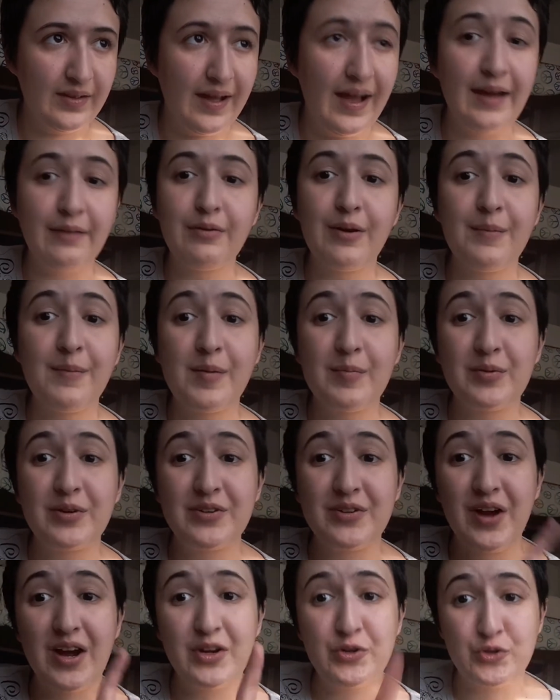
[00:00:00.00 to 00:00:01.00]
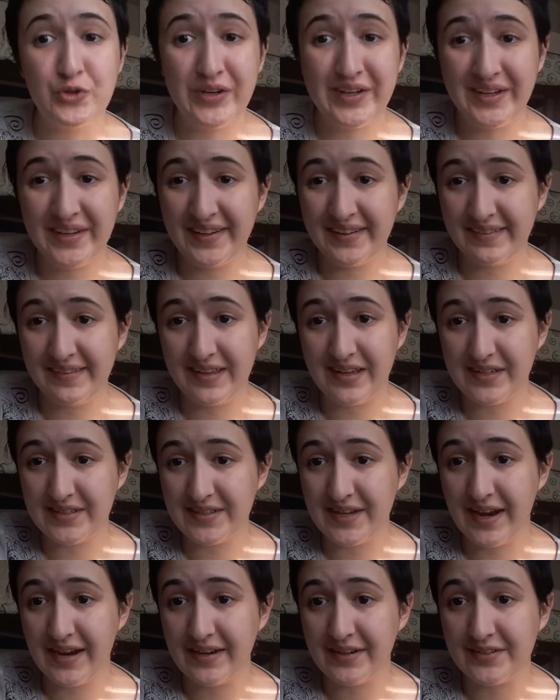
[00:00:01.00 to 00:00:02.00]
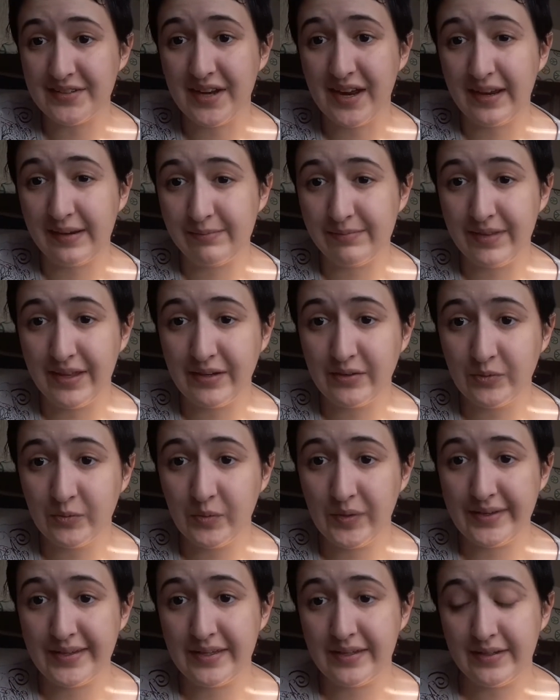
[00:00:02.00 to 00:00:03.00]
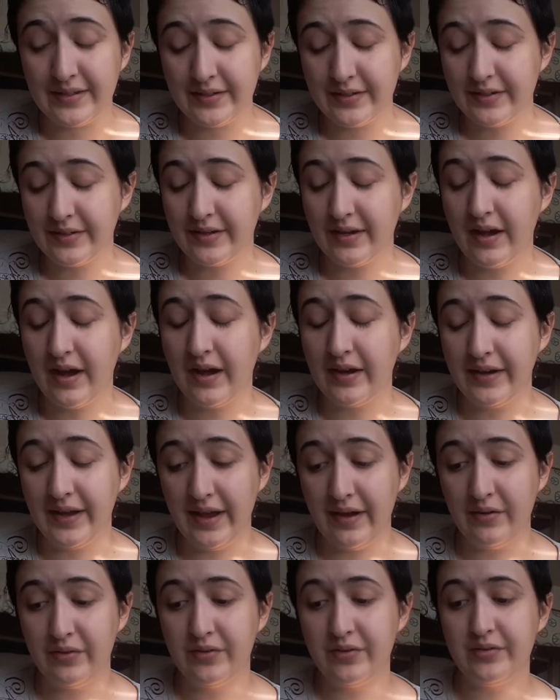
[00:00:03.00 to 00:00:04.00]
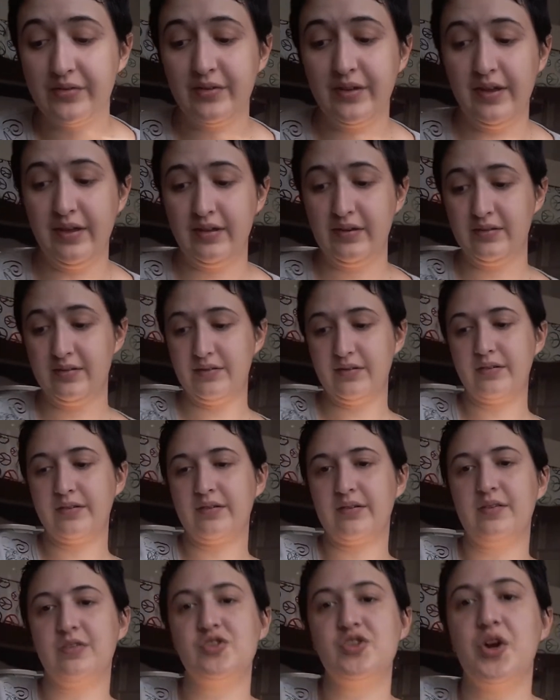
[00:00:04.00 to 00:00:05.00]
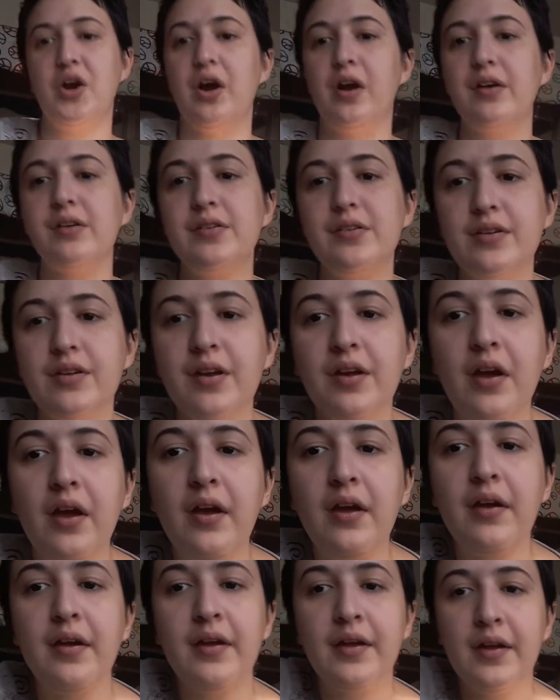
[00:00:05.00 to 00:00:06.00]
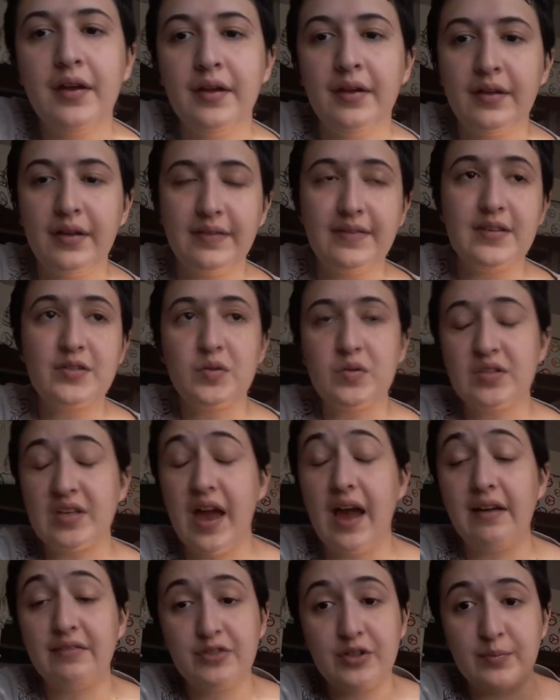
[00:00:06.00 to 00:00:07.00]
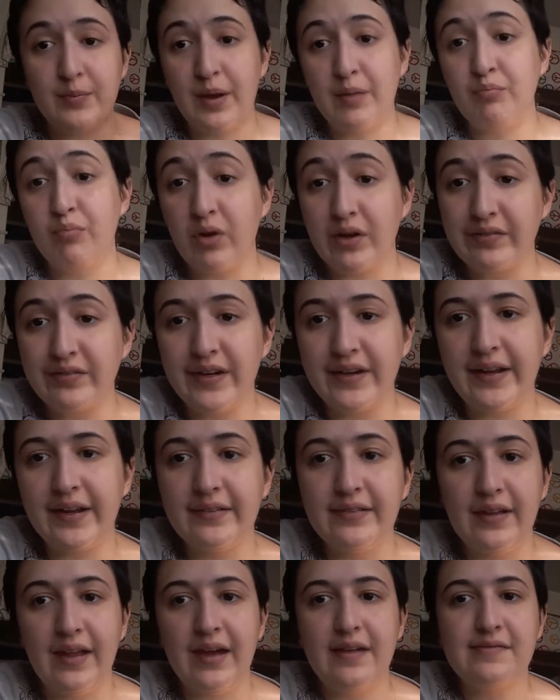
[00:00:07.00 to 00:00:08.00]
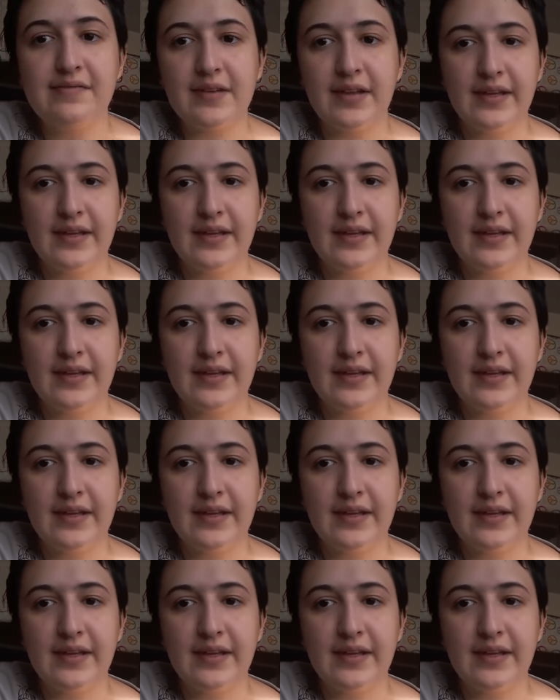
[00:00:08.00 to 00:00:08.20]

I remember not drinking the entire time that we hung out and talked. And this was after my boyfriend had left.